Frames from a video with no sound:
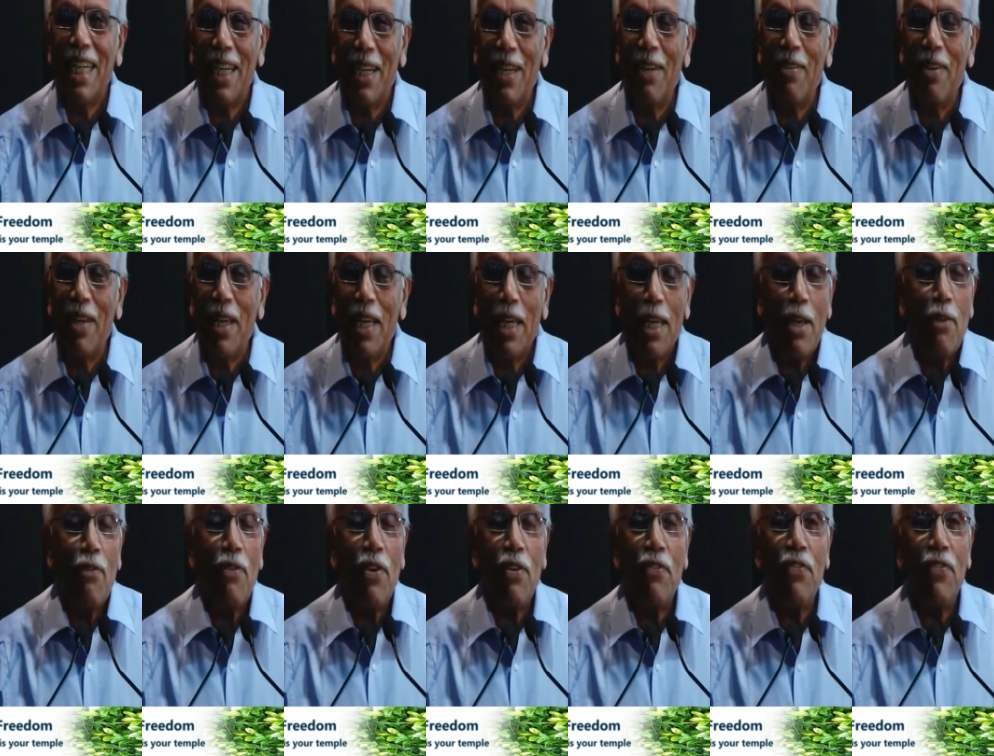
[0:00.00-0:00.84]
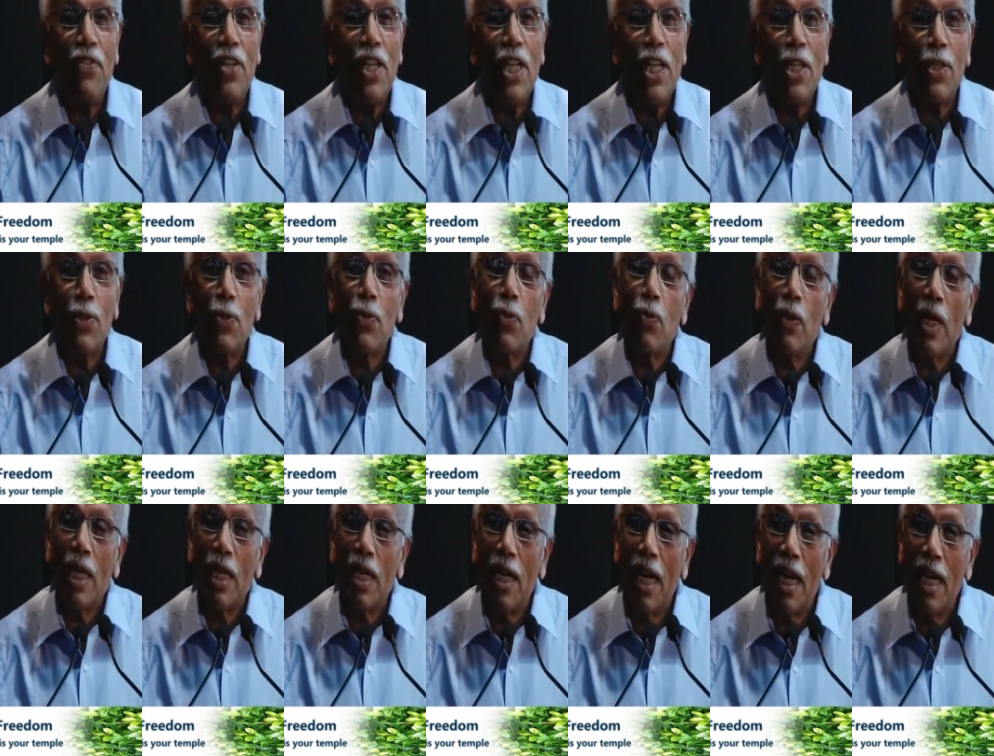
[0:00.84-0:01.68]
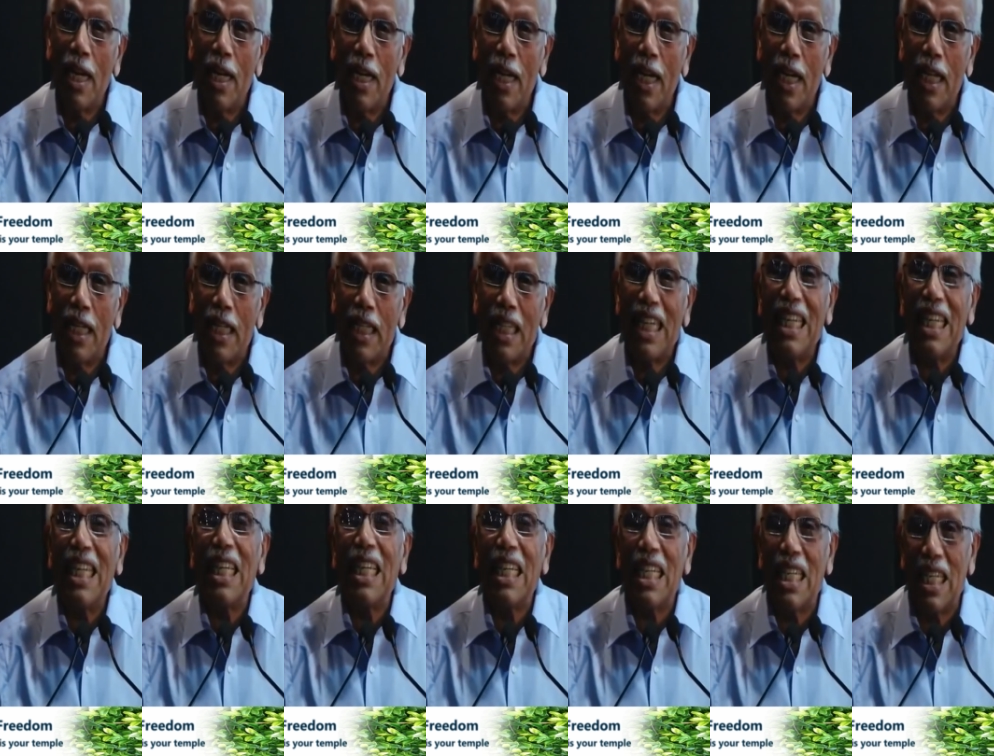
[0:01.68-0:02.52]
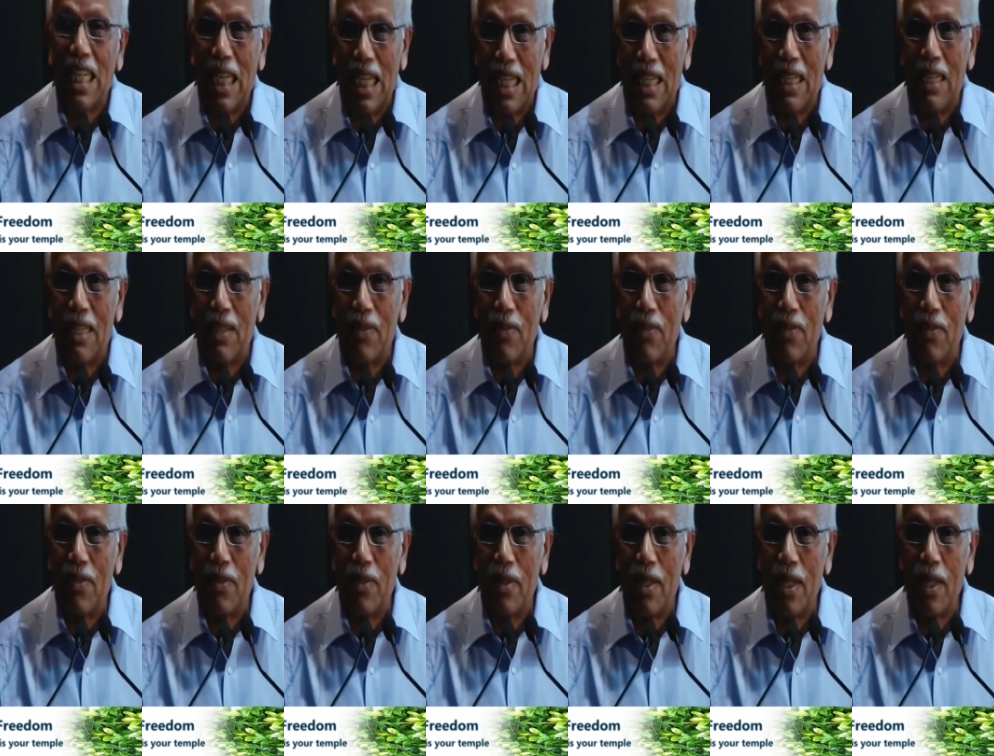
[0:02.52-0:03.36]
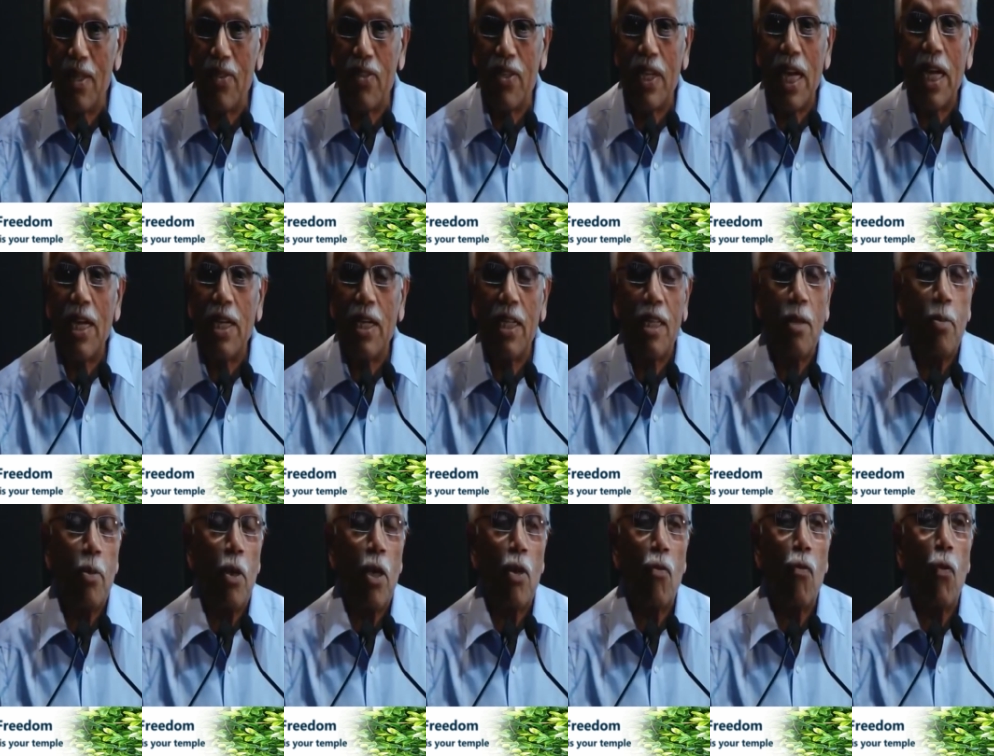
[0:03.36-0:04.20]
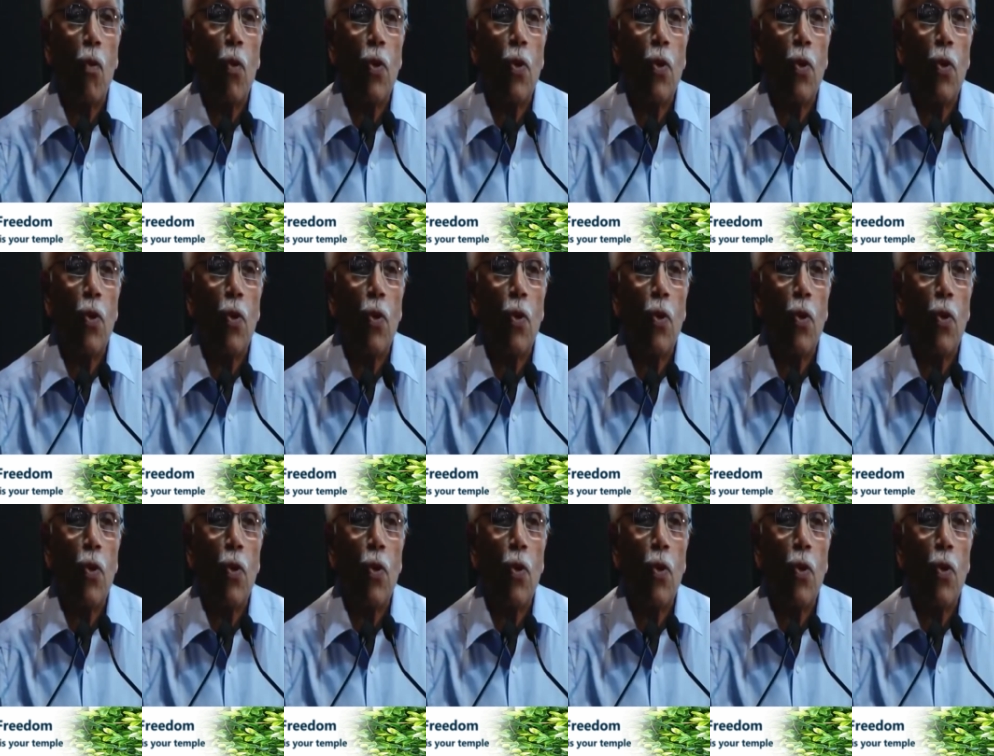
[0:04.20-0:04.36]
Anyway, 50 to 100 trillion cells. That is 10 to the power